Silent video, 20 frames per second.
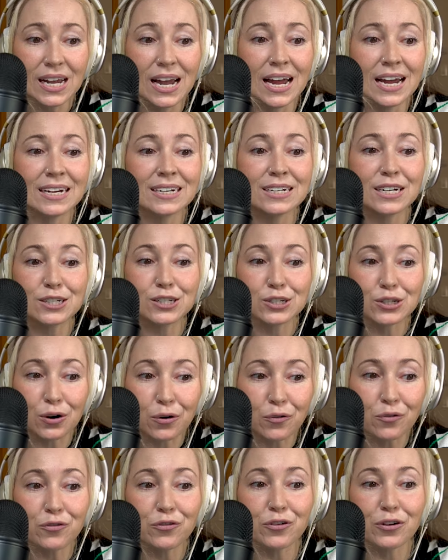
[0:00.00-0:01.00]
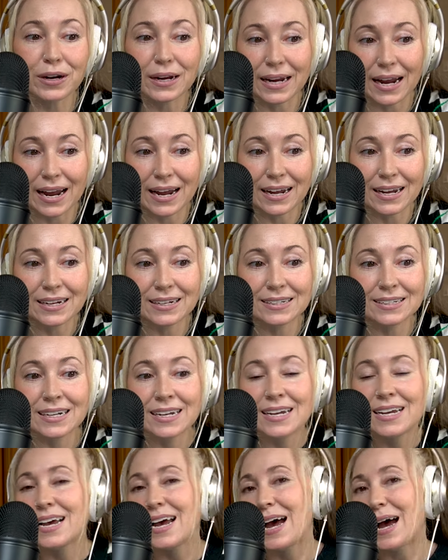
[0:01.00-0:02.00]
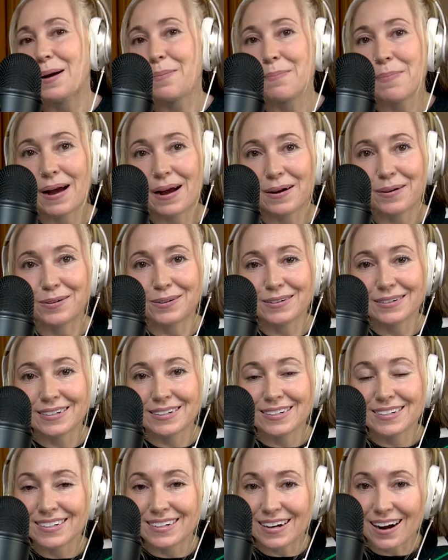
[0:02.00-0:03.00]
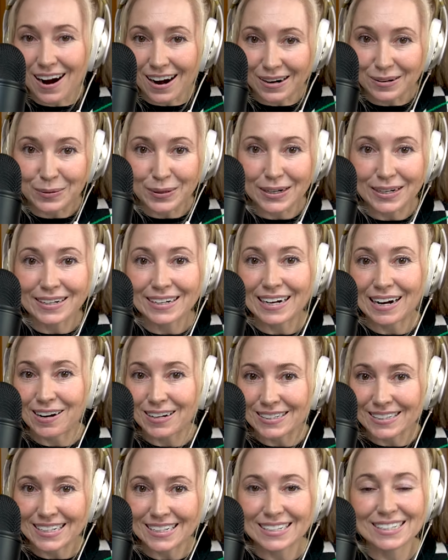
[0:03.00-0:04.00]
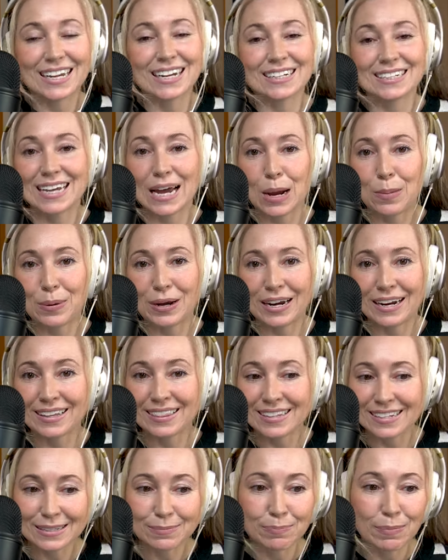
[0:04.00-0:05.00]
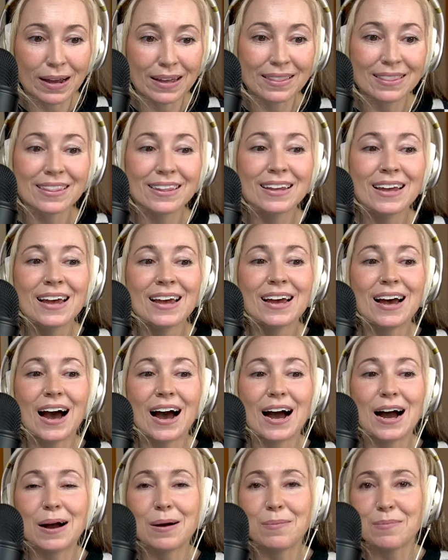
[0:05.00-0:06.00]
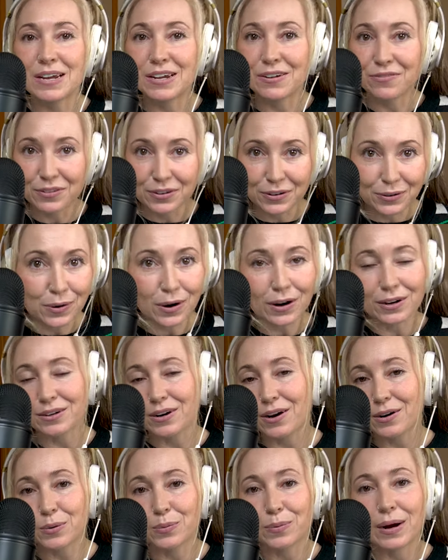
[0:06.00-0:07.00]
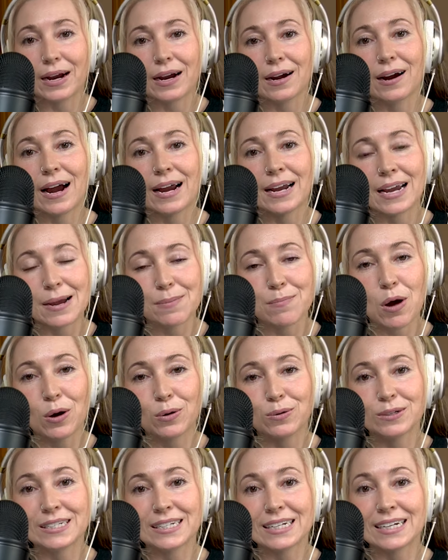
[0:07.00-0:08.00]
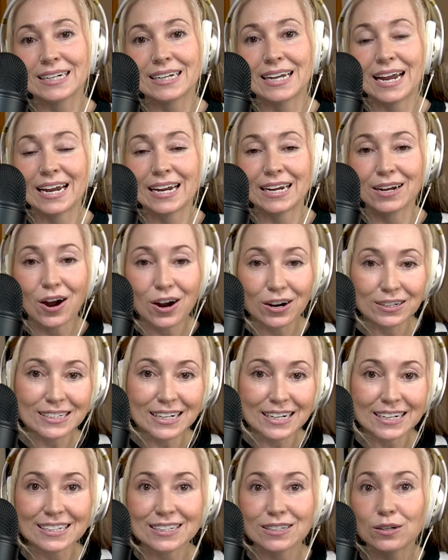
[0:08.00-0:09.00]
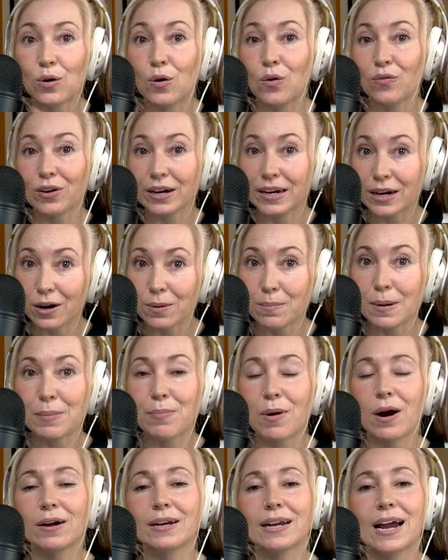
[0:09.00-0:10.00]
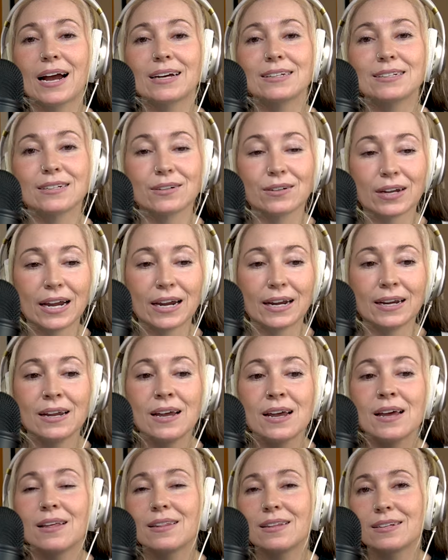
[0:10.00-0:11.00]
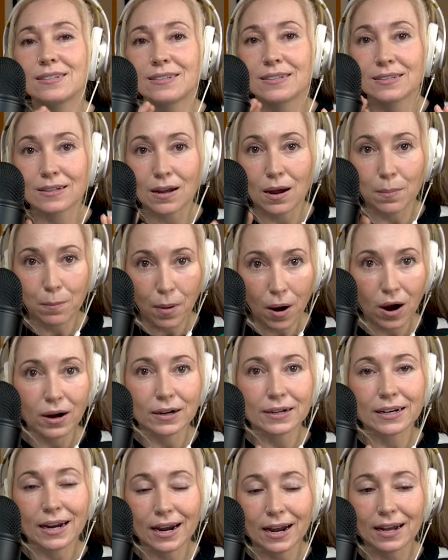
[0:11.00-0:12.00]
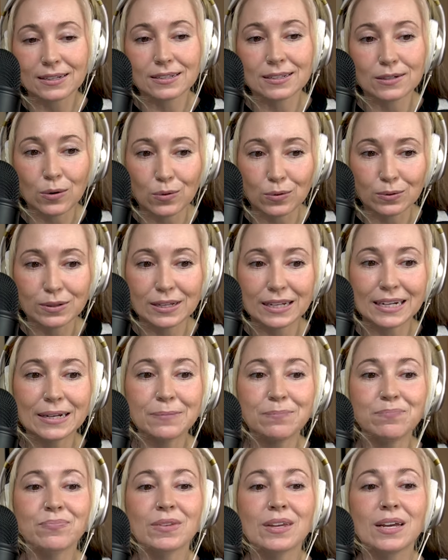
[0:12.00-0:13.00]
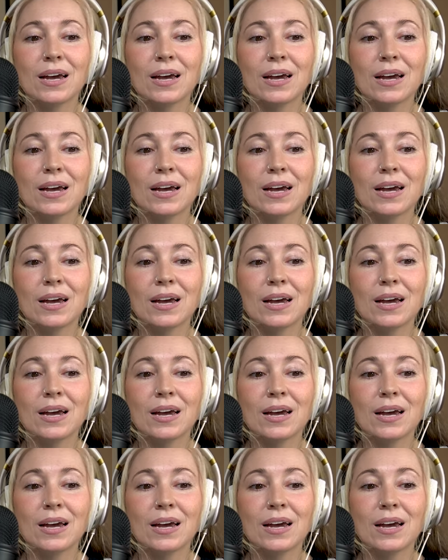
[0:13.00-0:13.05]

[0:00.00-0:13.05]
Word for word: And don't forget about our contest that's happening this month. If you are not aware, I am hosting a contest over here on my podcast, okay? This is podcast only.